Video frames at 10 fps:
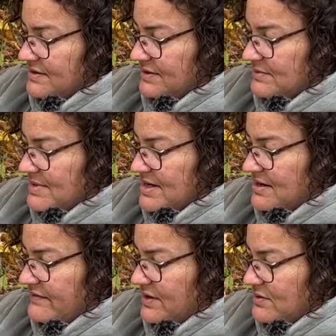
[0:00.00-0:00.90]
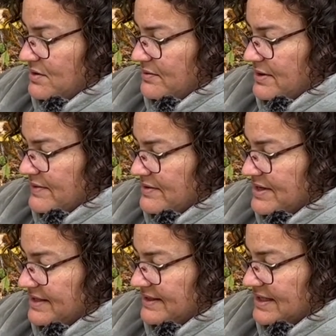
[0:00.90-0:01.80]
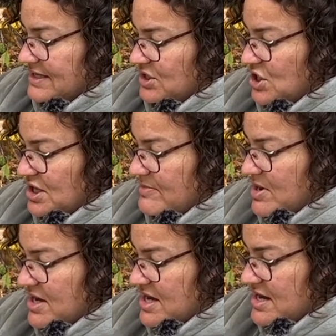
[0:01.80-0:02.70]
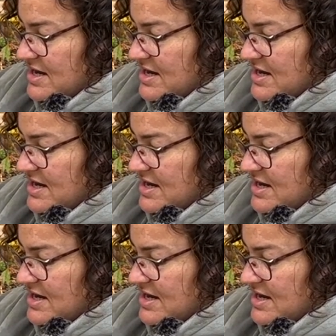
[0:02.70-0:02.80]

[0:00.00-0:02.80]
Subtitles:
This one might not even go all the way around it. It's a chunky monkey.